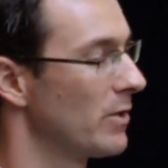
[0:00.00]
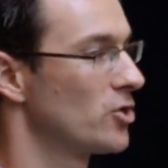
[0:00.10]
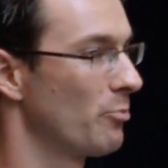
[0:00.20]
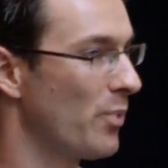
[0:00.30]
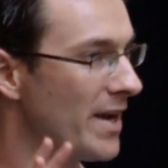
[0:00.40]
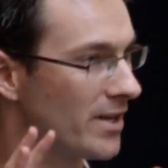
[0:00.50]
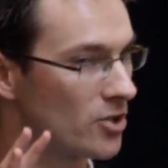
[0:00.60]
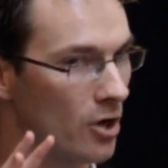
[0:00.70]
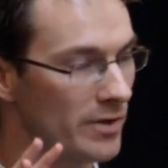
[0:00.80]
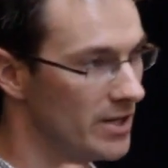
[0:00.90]
but your brain has
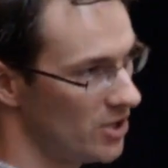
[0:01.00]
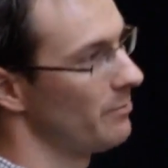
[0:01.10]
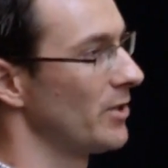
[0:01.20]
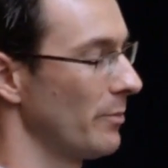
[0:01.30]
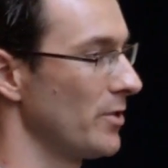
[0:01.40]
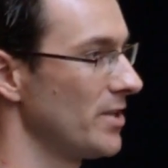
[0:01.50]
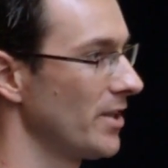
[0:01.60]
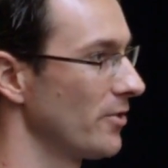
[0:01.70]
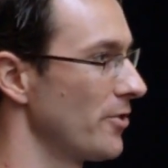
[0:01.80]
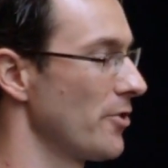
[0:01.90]
already jumped in a
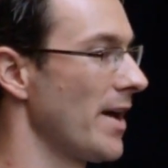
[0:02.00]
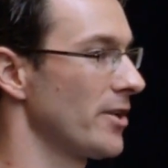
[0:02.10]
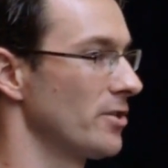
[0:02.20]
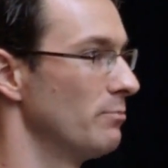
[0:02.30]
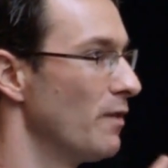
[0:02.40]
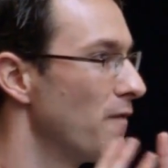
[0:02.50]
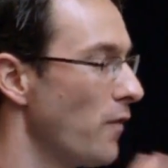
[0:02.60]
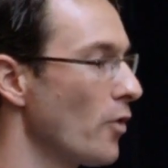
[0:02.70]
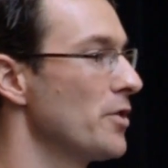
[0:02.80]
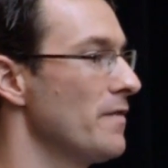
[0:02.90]
particular direction
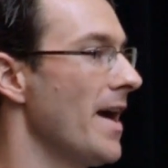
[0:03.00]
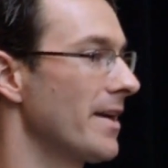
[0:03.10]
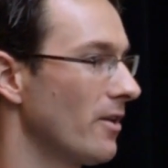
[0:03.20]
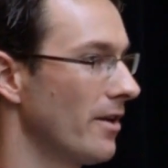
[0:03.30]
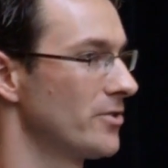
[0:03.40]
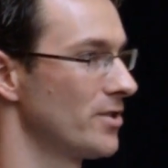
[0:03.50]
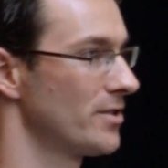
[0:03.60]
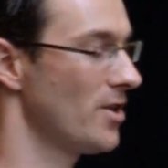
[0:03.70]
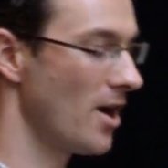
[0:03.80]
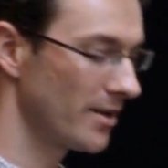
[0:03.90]
before you've had a conscious
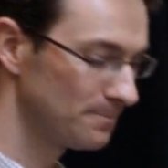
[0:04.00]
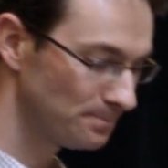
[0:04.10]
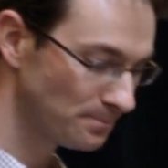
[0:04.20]
thought.